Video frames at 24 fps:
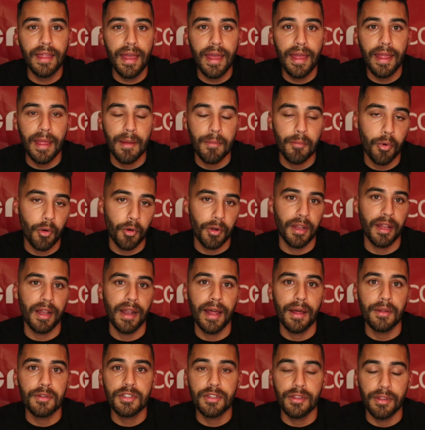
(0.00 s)
that and point it
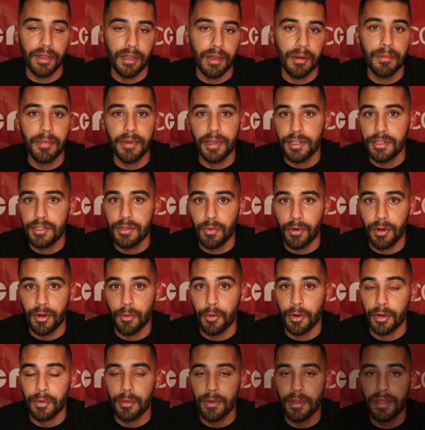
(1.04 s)
out to the companies you want to
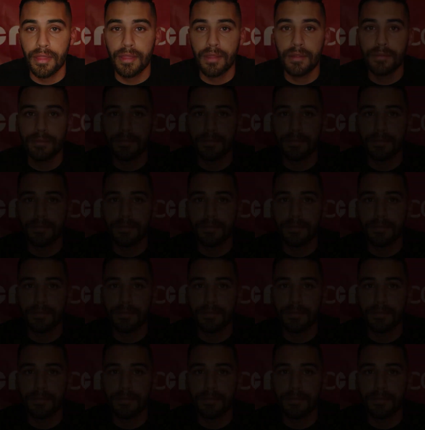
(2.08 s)
work with.